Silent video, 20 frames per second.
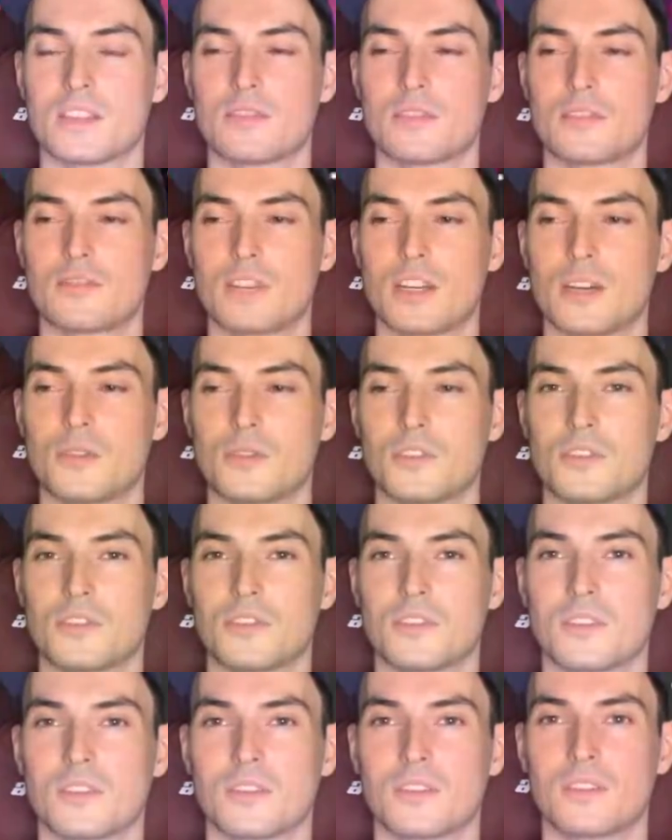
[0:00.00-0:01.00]
there is
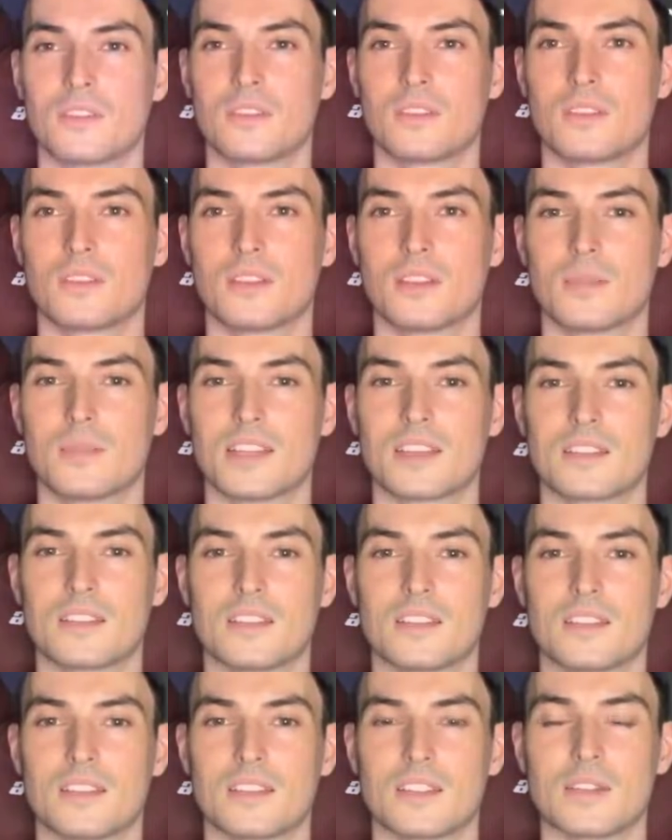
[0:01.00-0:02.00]
Groudon
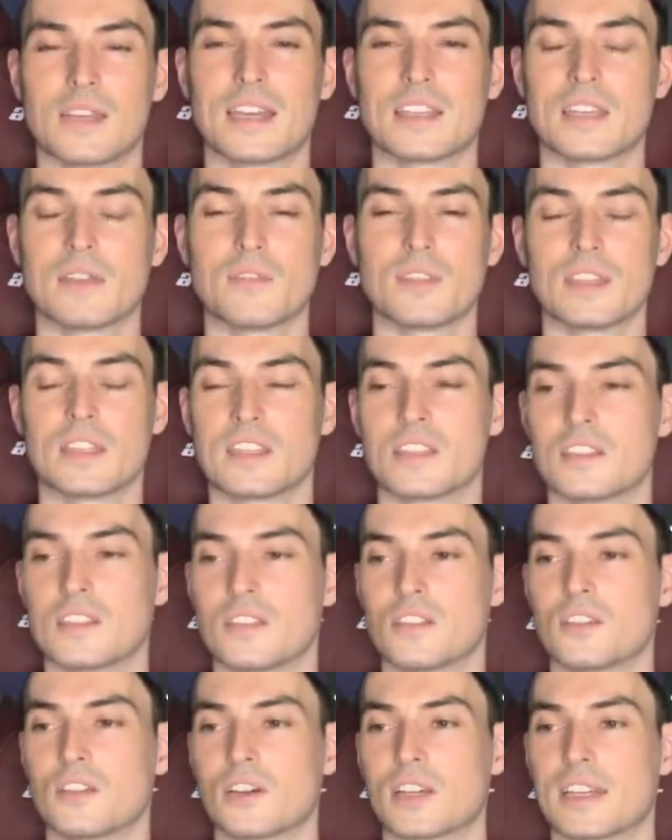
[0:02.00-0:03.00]
Dynamaxing. So yeah, I don't think this is
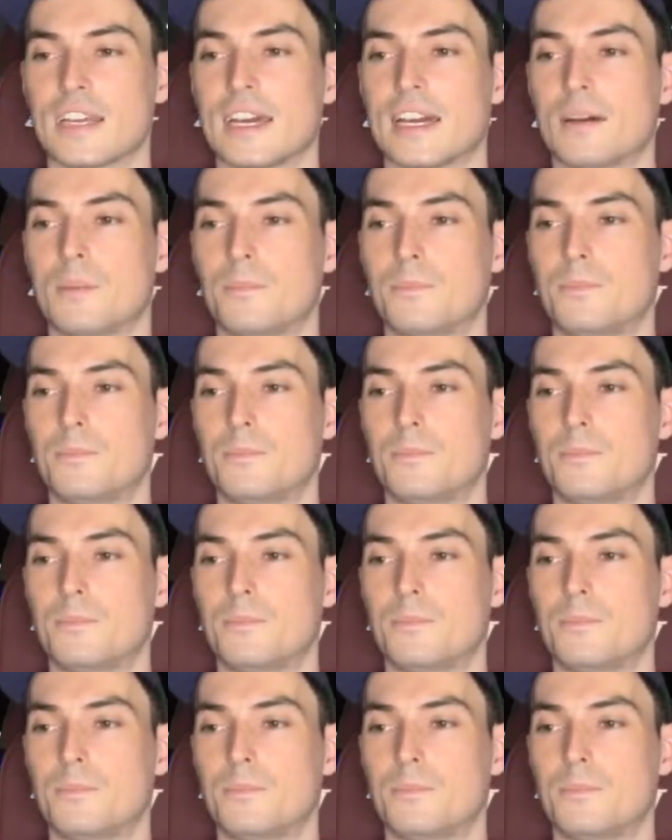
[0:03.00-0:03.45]
going to knock out,